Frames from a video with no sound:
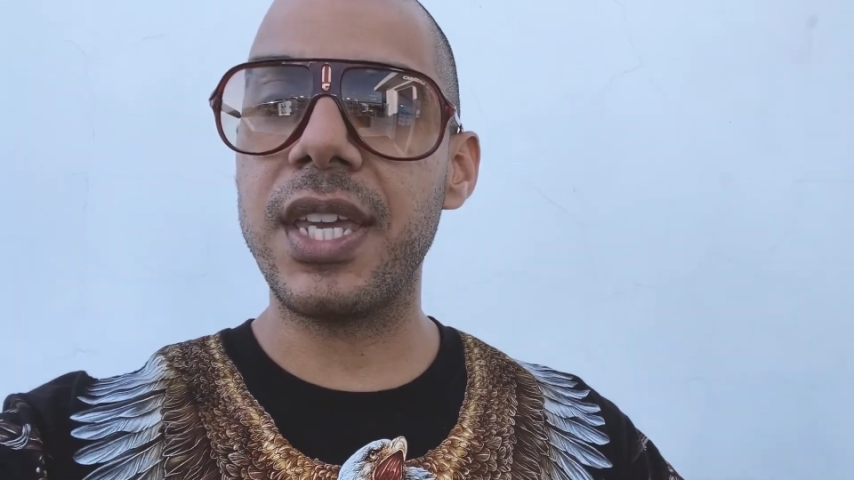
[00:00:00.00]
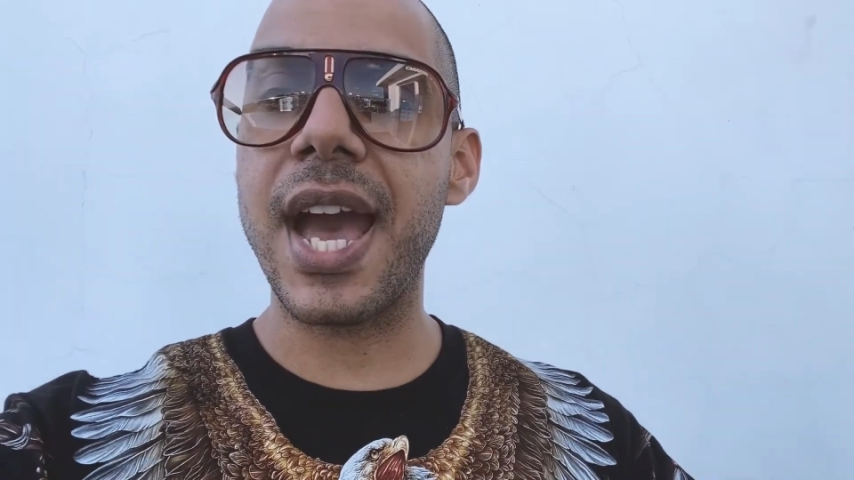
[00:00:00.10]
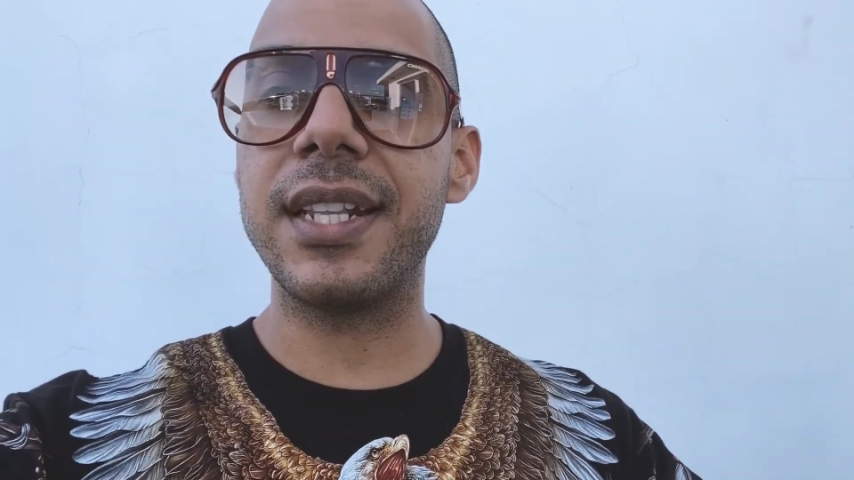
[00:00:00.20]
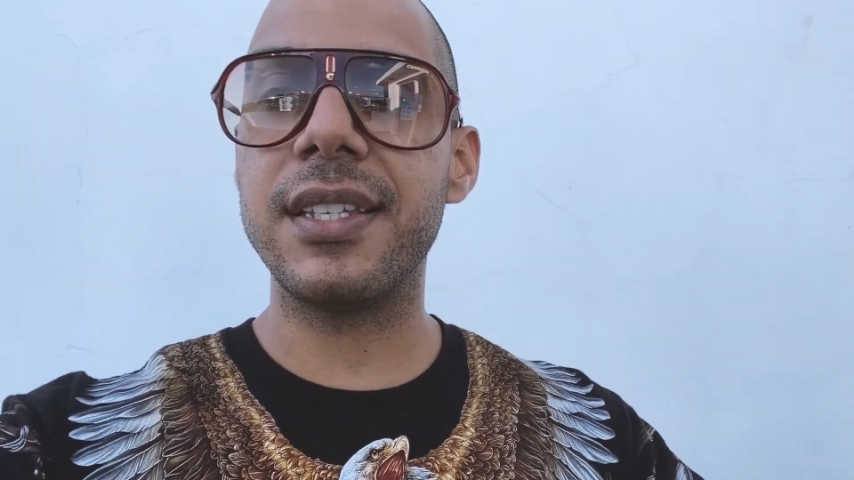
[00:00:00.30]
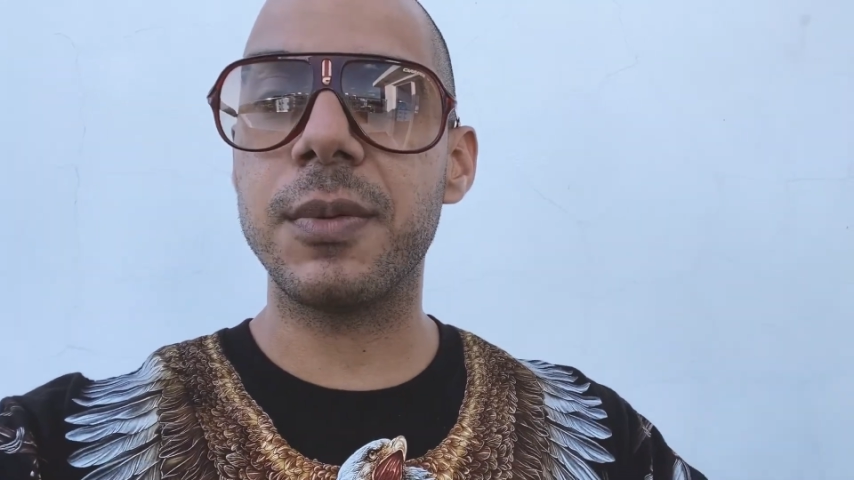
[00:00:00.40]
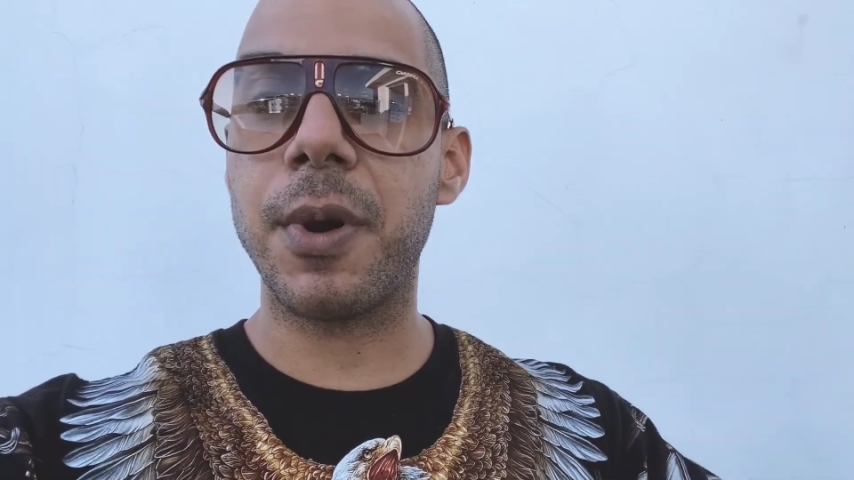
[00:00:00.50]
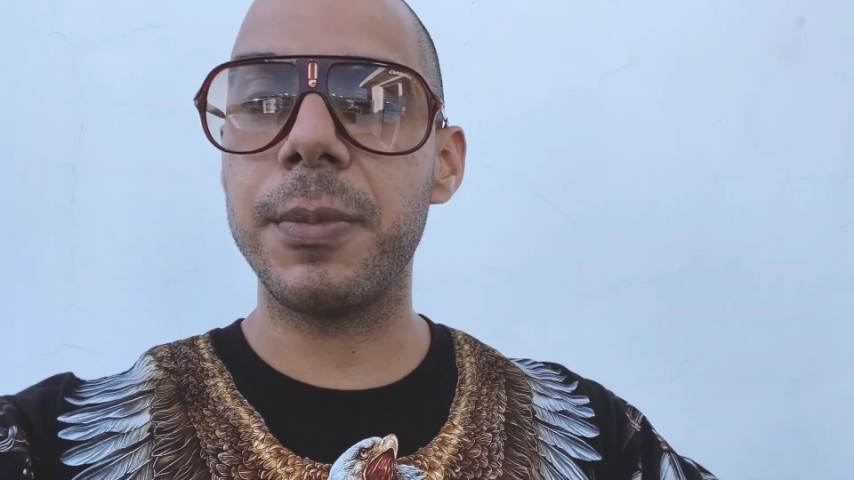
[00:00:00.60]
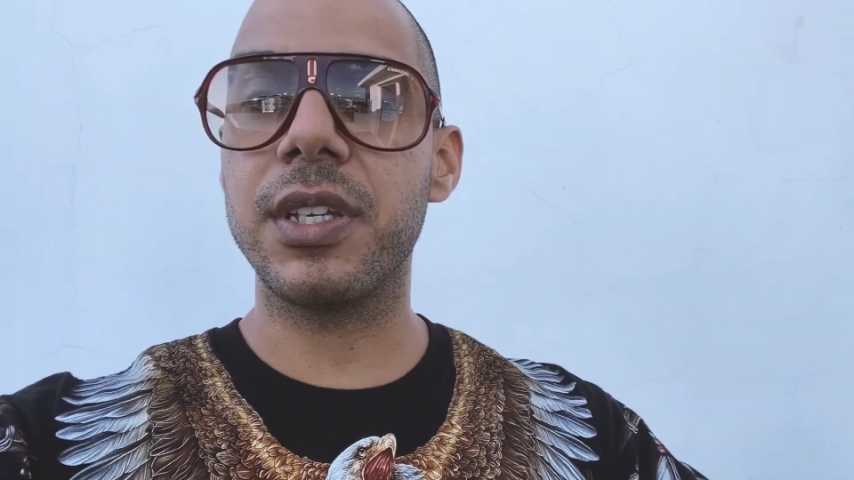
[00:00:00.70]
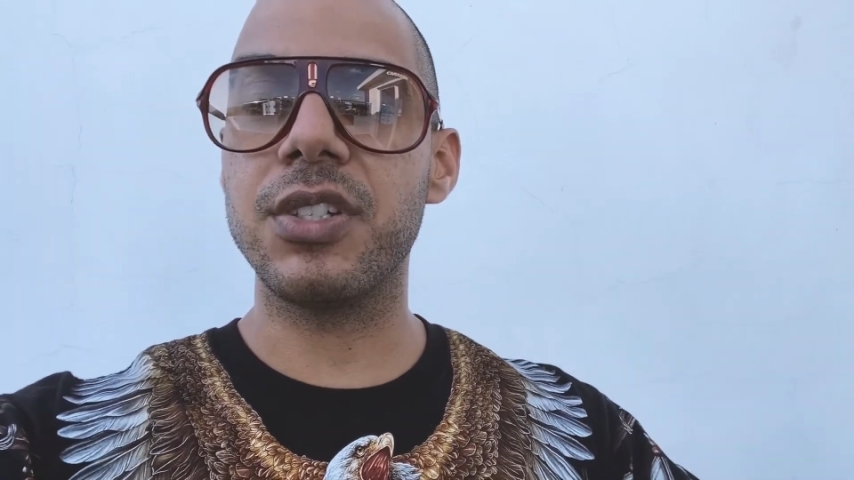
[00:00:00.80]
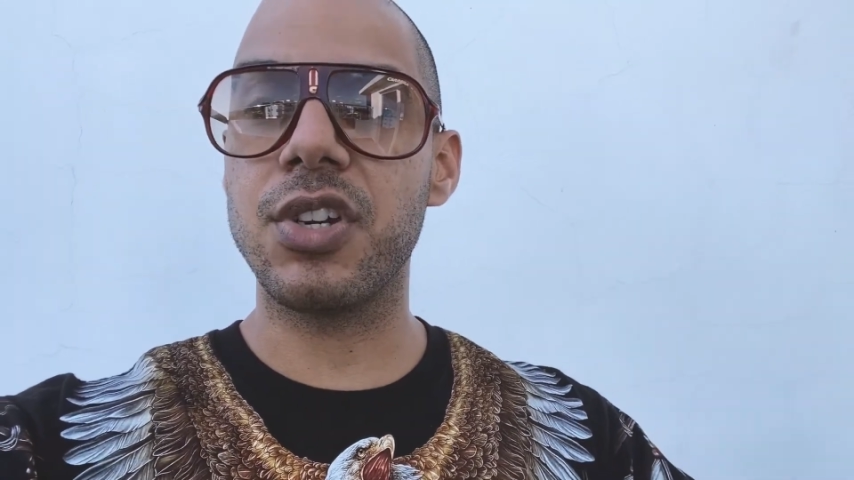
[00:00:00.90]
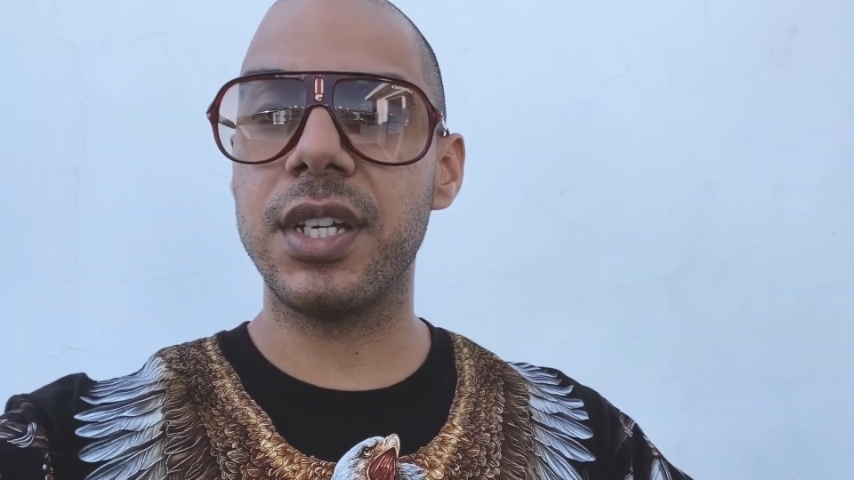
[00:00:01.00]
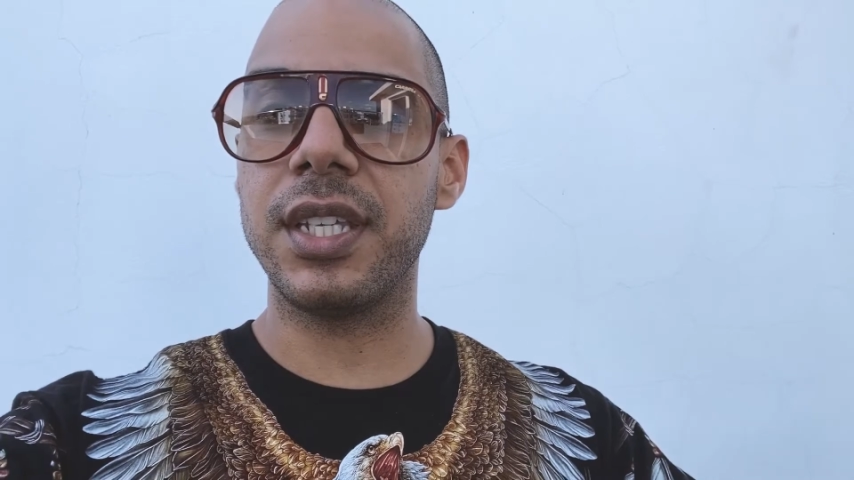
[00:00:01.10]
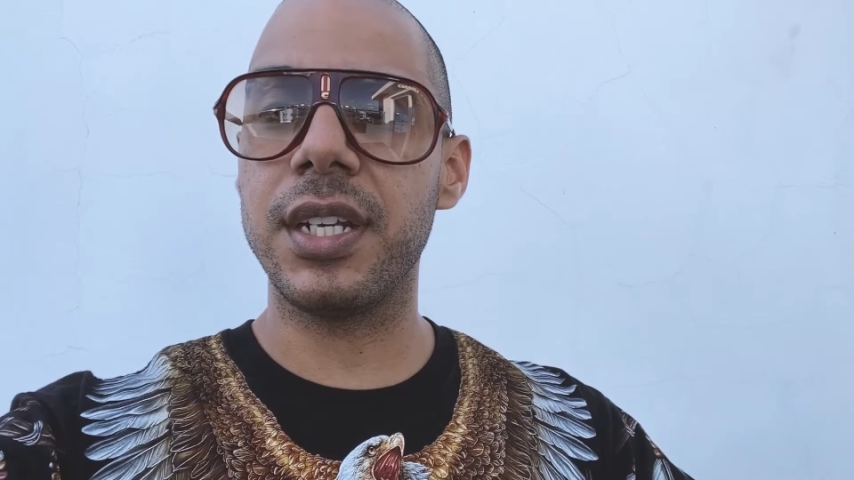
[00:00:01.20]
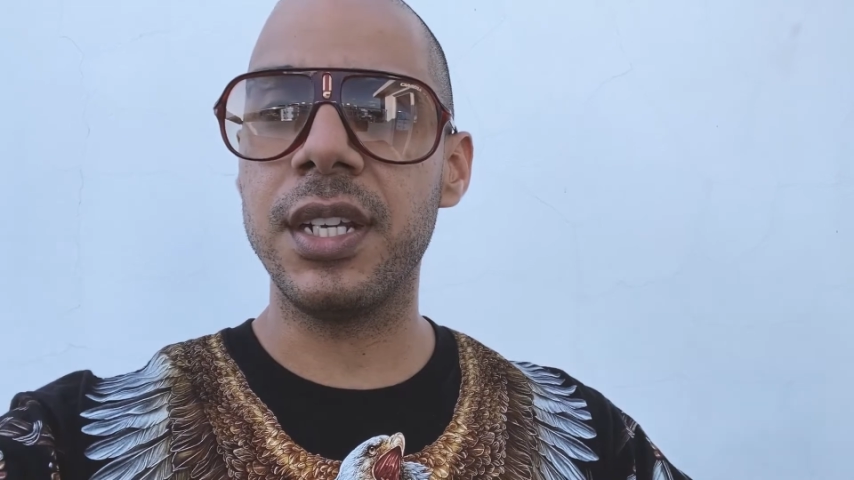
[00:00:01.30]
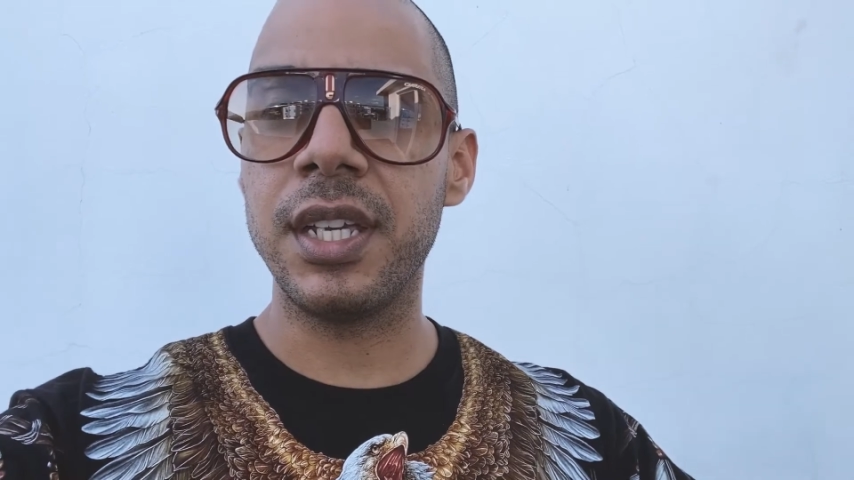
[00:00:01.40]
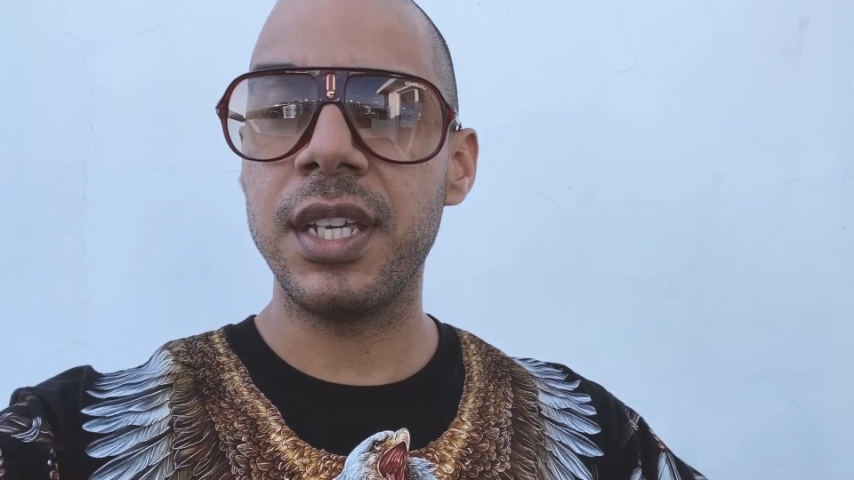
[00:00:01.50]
had this apartment constructed,